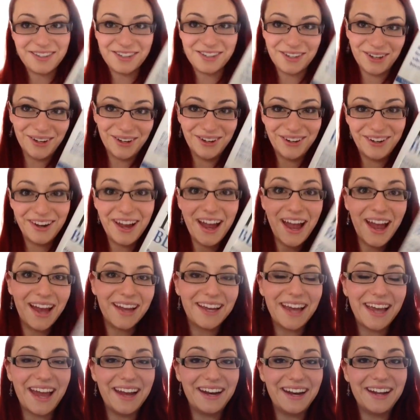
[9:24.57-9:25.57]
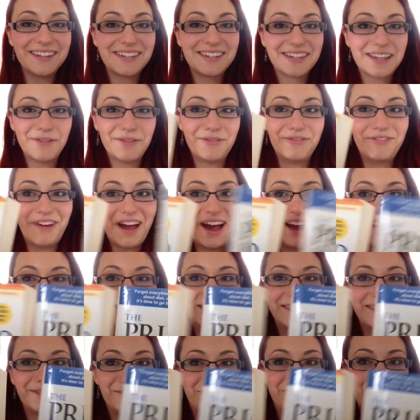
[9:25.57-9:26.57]
So again, it's the
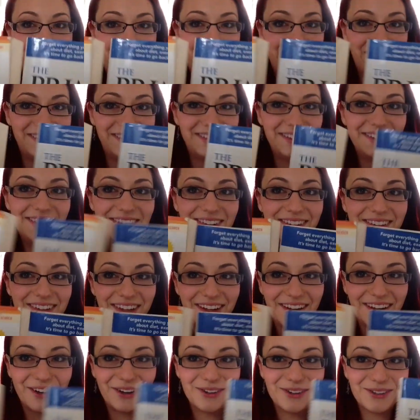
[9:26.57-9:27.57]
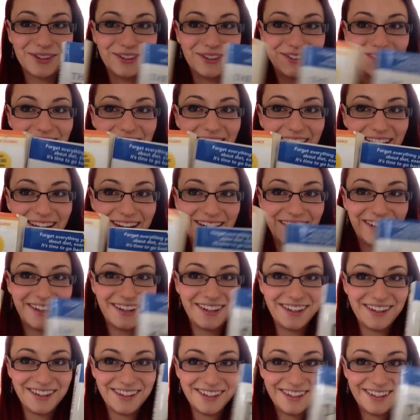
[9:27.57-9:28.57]
fat fight that goes on here.
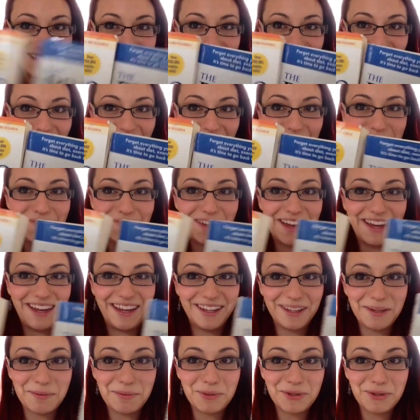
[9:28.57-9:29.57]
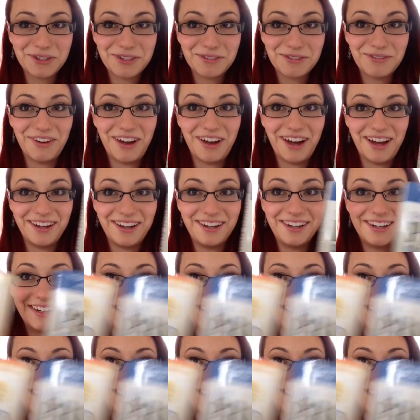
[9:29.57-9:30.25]
I'm making the books fight.